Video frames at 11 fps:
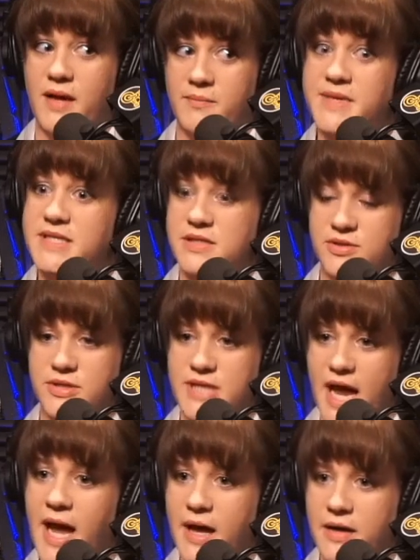misses her
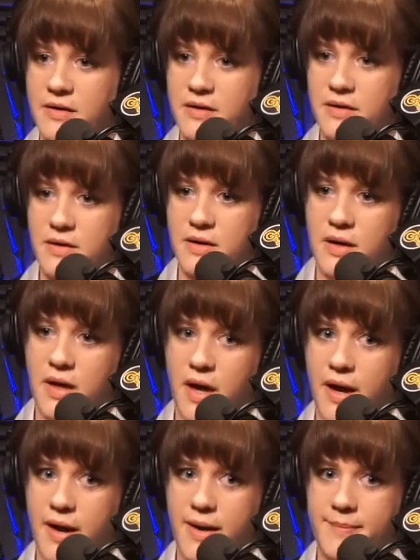dad.
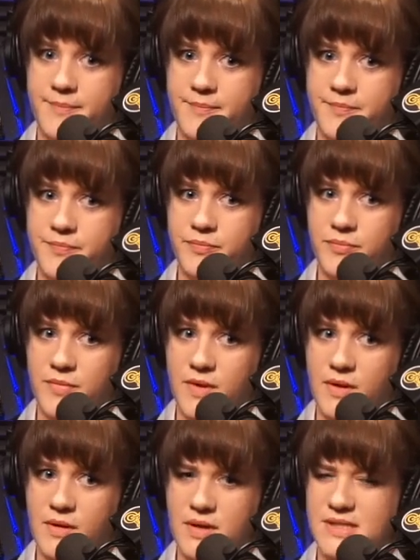
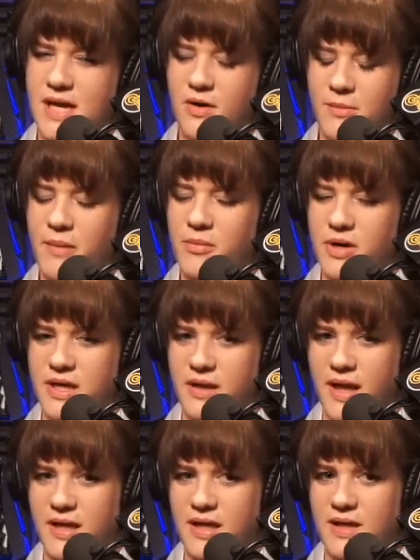'Cause I remember
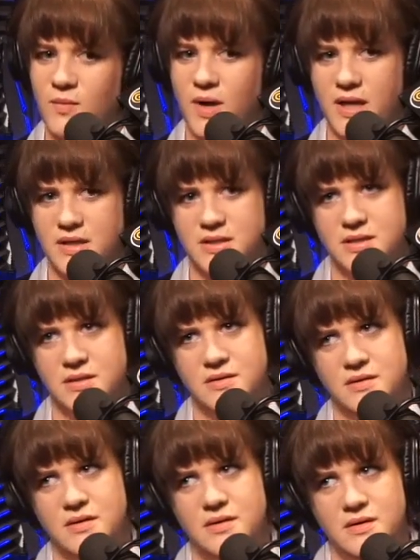he went
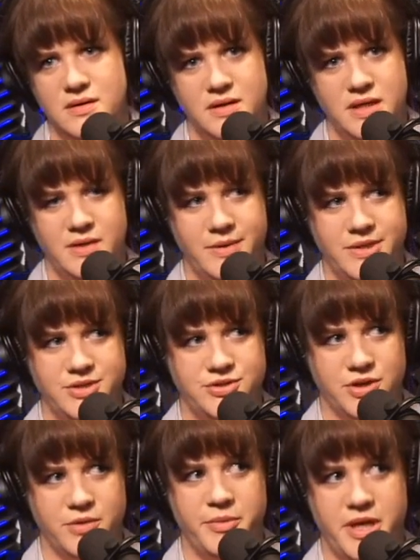to
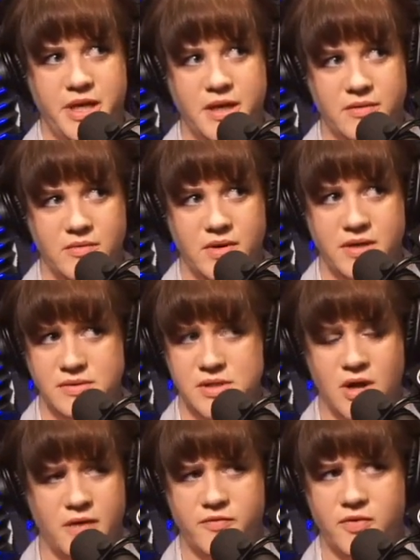Germany. He was
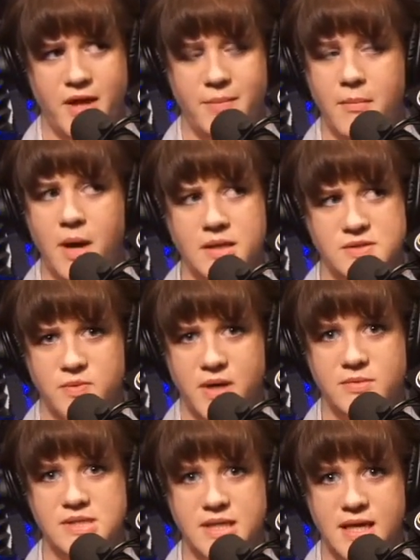gone for months when I
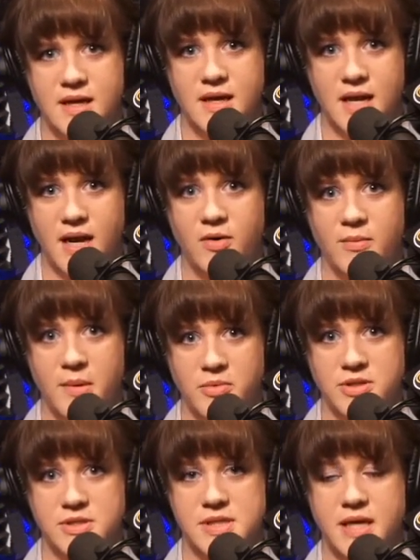was a kid, and I remember
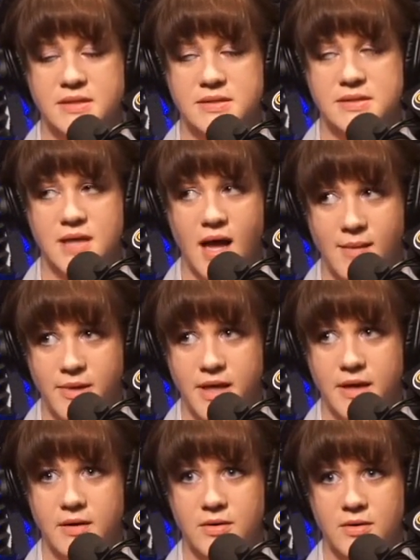just sobbing